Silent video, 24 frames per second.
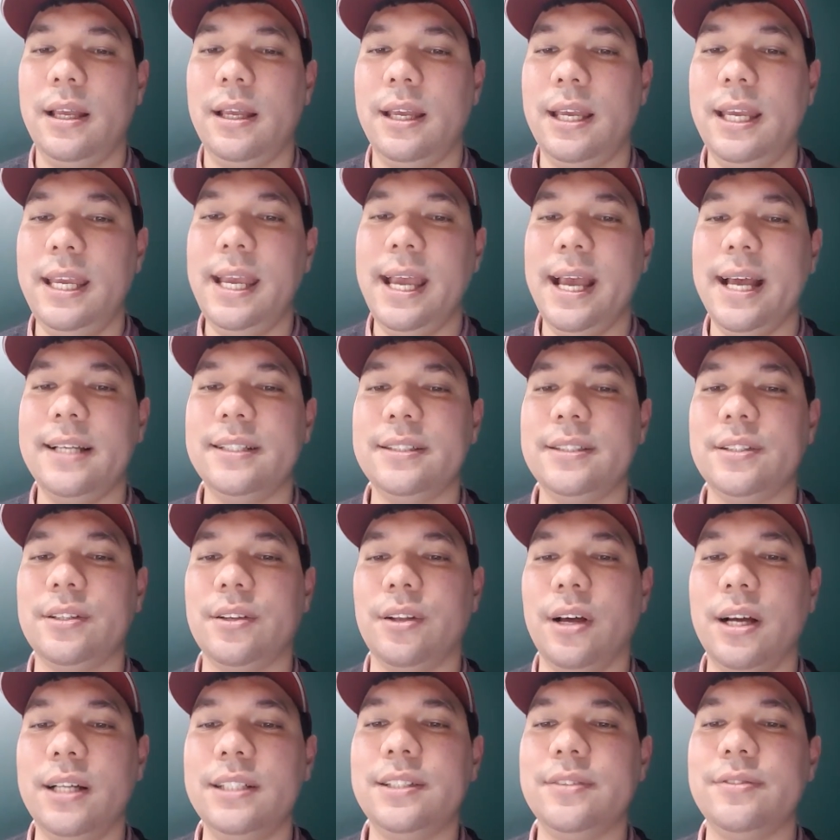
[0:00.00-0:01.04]
He has
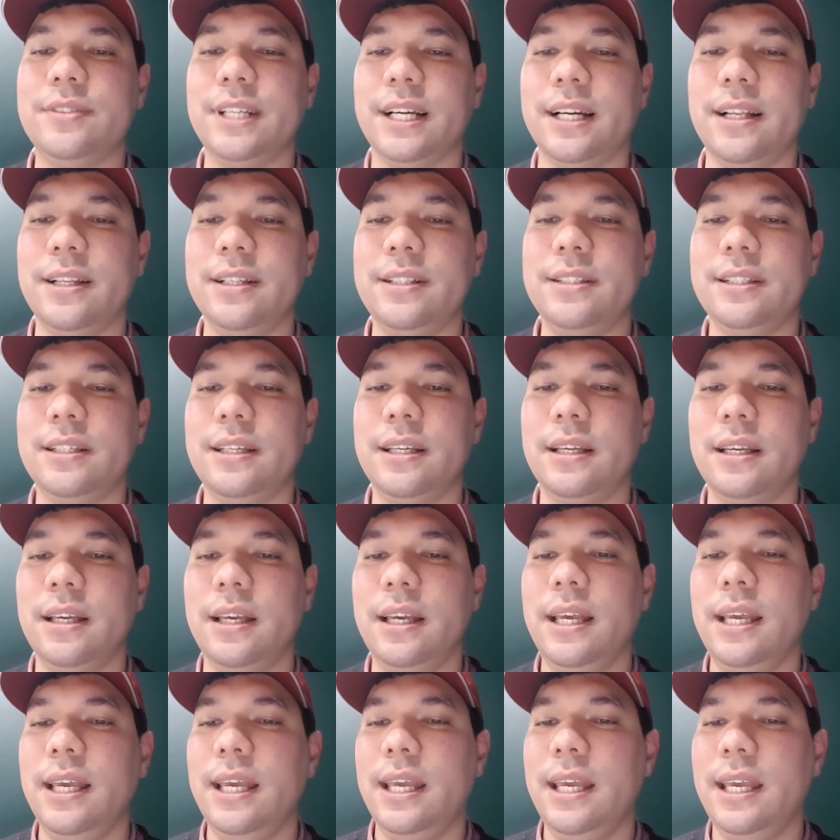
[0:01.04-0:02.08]
lots of talent.
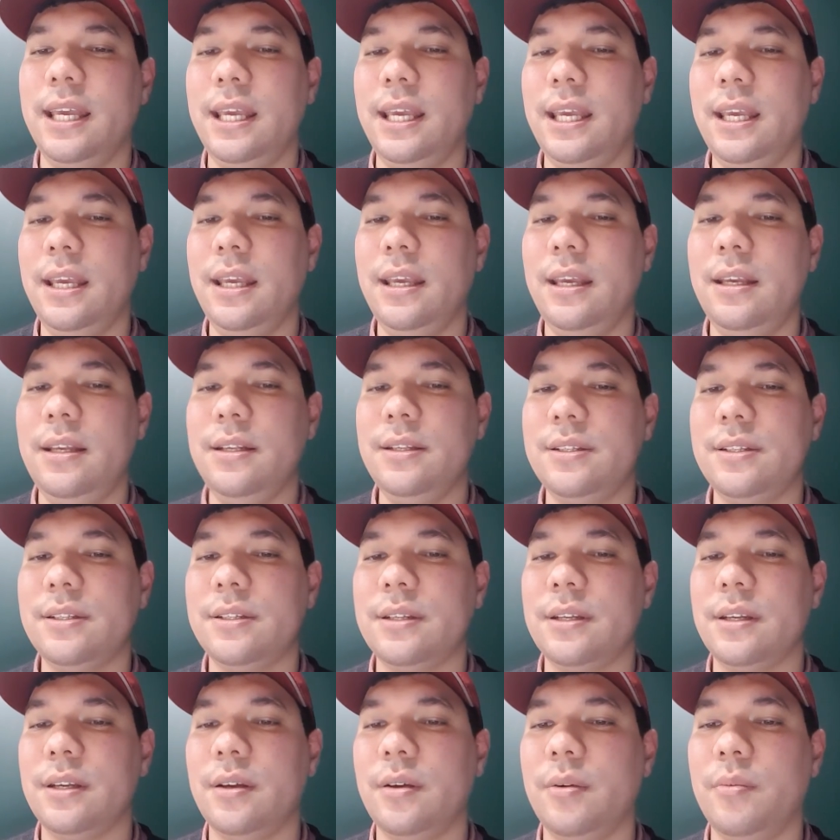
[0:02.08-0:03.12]

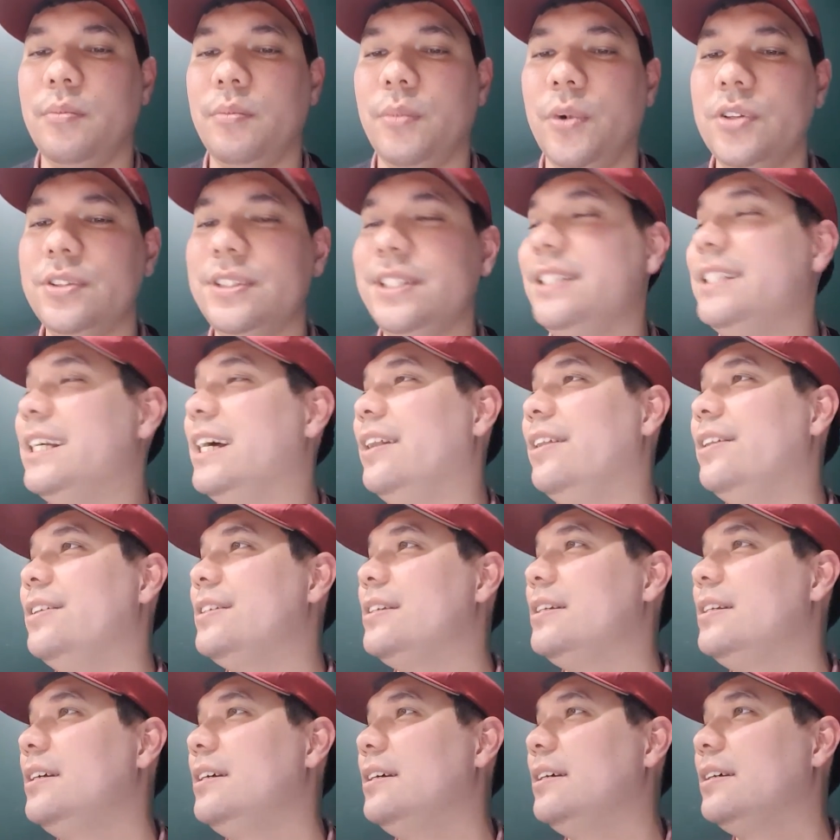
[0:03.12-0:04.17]
He's
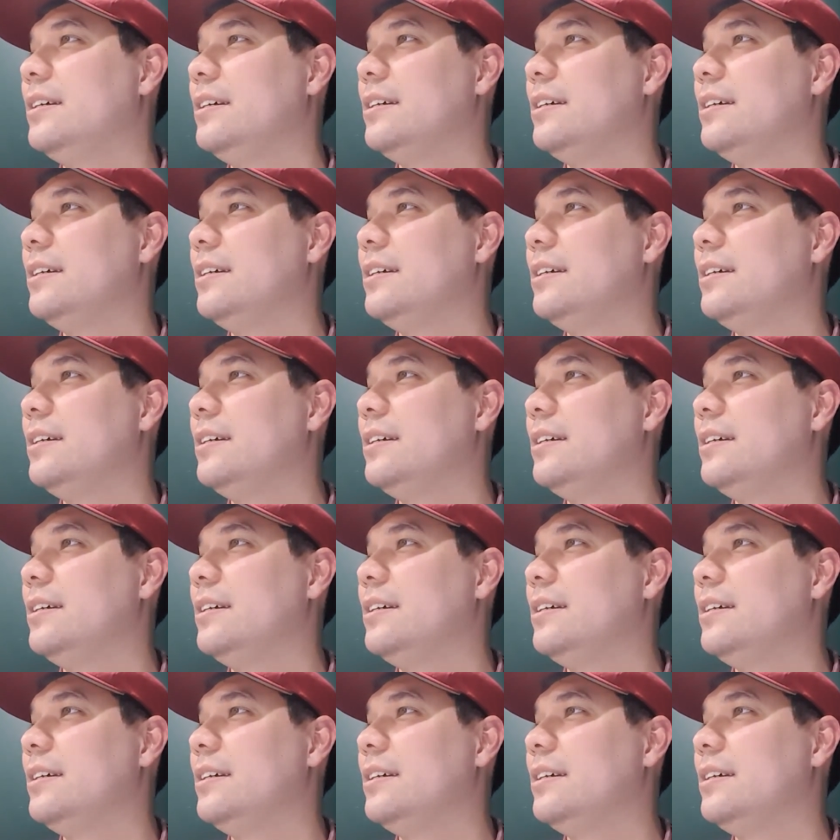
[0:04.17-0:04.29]
multi-talented.